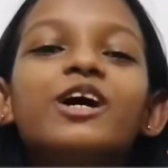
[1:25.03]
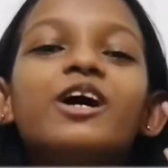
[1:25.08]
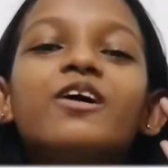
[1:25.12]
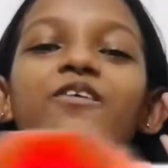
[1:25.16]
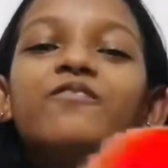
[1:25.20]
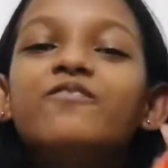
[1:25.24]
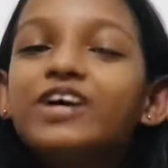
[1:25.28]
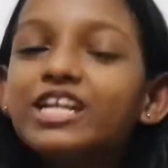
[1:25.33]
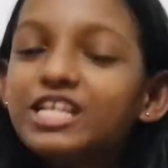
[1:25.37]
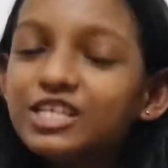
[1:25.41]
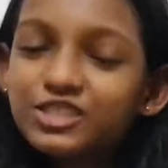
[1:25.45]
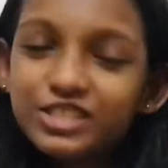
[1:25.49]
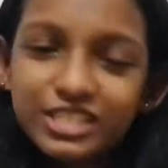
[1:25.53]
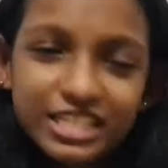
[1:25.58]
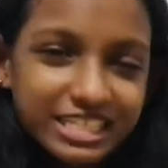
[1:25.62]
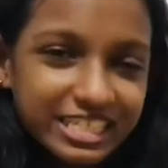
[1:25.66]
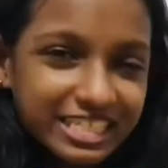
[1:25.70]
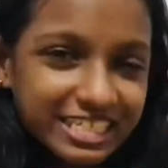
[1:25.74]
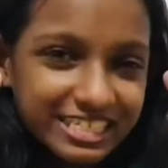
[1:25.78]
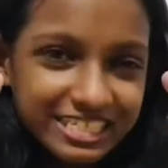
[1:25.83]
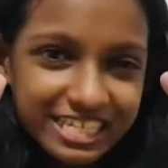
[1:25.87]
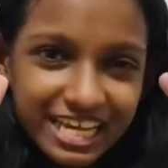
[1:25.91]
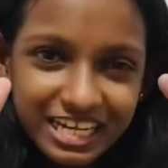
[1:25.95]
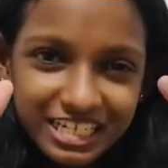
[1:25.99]
when you see
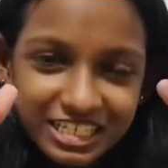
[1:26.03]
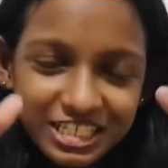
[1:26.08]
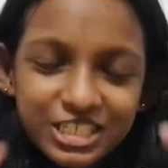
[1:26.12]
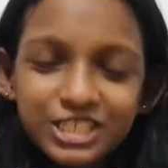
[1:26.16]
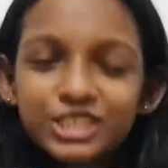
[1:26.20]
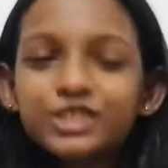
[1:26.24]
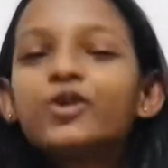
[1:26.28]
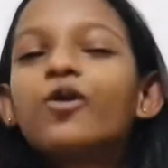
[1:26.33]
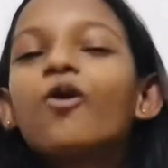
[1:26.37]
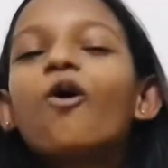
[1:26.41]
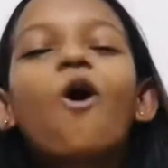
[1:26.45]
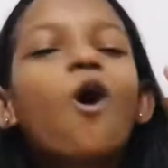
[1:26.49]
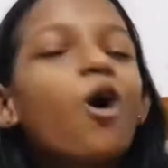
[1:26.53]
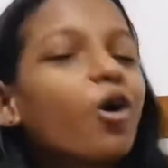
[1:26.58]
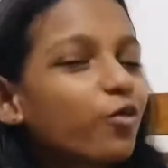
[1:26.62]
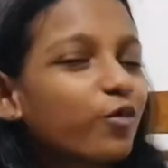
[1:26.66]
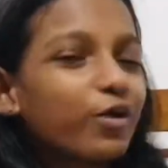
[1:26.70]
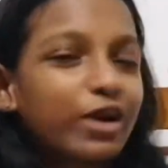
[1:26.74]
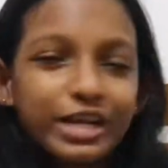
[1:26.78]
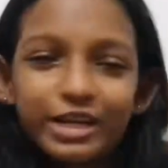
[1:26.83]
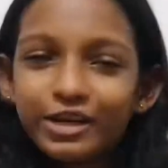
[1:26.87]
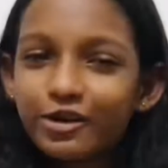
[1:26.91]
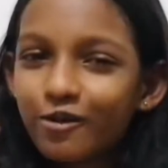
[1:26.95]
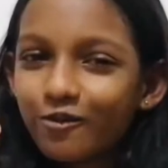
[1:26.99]
this set, you
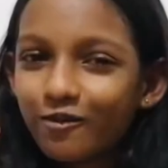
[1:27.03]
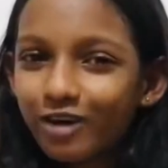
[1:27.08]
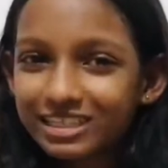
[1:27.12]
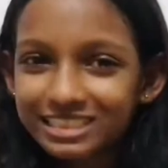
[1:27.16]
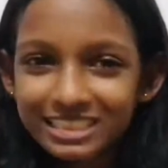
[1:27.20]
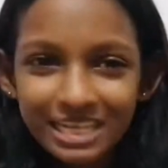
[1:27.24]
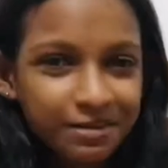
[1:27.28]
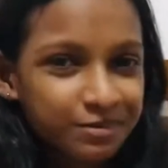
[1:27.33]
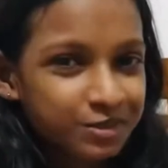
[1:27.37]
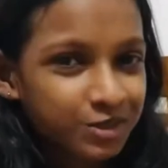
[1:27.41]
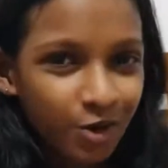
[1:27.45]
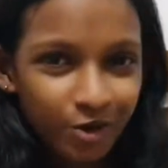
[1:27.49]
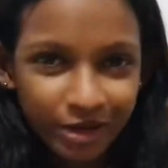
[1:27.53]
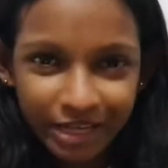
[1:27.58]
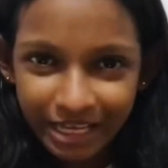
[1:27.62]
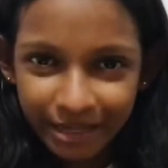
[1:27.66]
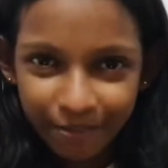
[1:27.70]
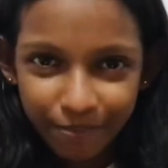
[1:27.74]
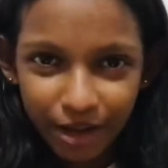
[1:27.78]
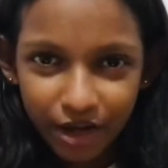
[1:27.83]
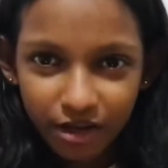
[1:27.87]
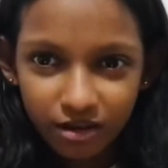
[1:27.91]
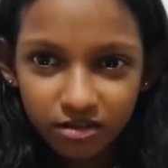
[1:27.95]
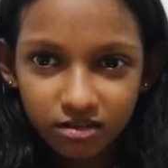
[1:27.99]
already know what I'm talking
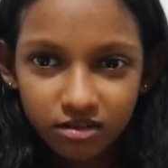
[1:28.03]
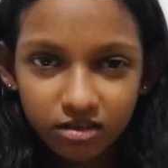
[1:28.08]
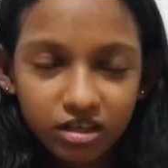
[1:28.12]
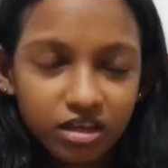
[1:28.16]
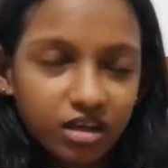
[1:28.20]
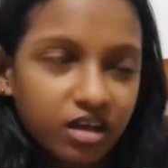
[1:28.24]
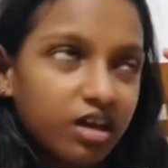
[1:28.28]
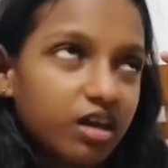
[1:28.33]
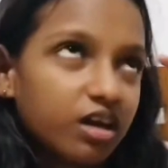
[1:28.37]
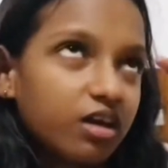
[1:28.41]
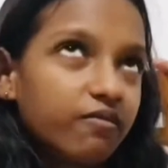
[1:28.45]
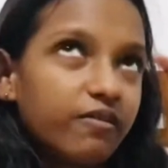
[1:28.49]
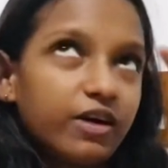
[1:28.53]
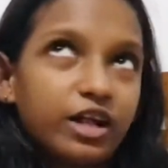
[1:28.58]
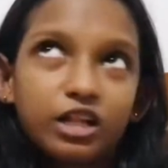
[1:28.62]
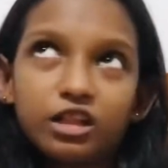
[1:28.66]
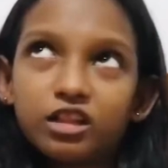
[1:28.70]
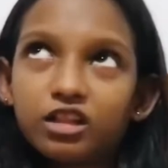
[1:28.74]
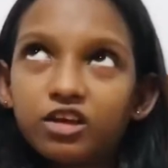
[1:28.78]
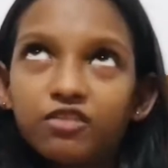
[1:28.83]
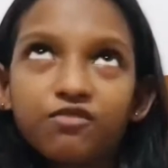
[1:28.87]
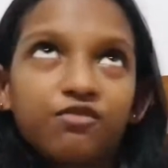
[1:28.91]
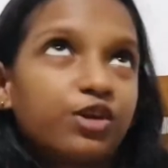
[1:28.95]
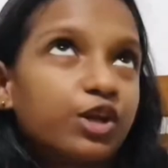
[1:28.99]
about. Well,
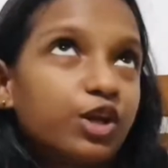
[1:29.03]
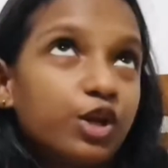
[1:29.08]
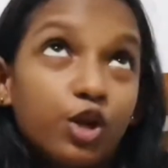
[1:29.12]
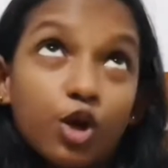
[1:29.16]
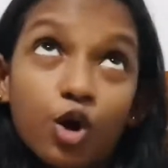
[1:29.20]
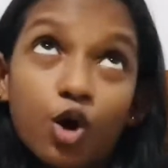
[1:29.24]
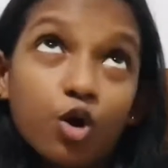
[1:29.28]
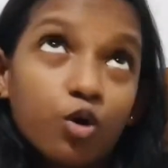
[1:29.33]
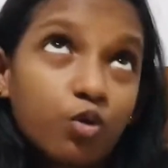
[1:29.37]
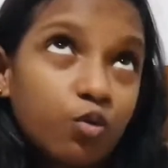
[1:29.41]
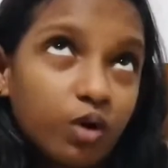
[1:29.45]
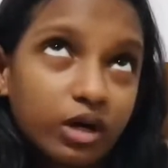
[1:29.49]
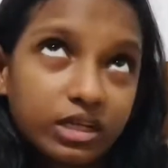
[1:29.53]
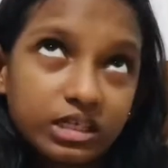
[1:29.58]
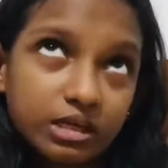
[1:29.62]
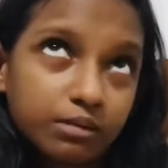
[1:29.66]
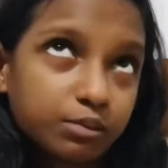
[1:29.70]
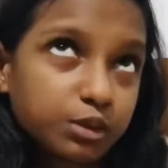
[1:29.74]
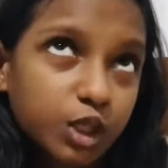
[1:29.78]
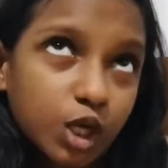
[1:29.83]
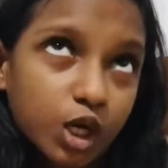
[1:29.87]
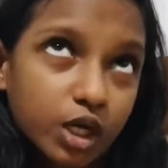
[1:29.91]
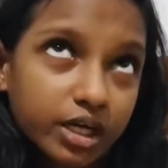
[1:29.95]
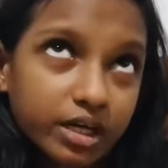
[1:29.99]
if you know what I'm
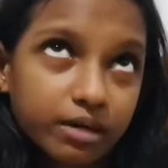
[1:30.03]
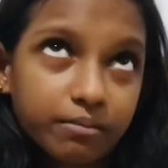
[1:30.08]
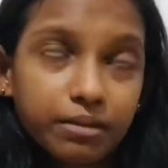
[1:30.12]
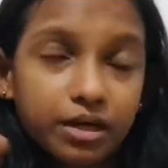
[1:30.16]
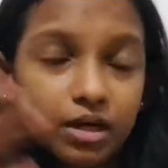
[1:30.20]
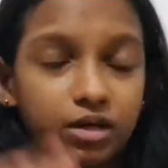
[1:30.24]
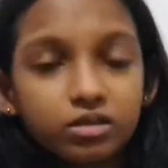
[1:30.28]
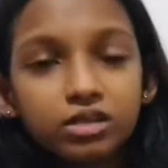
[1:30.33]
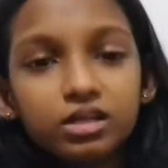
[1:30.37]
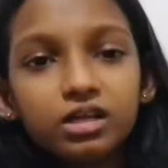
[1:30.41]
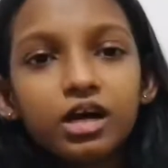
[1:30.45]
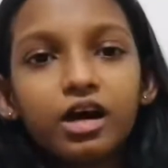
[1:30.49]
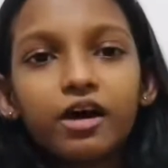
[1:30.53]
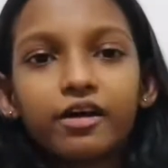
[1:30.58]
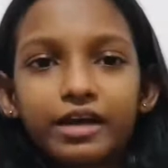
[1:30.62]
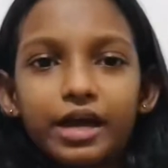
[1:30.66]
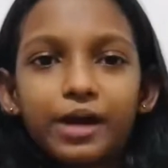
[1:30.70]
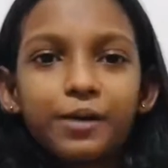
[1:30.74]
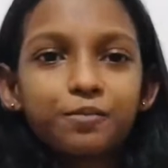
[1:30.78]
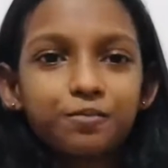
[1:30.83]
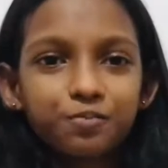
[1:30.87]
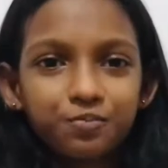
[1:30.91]
talking about. Okay,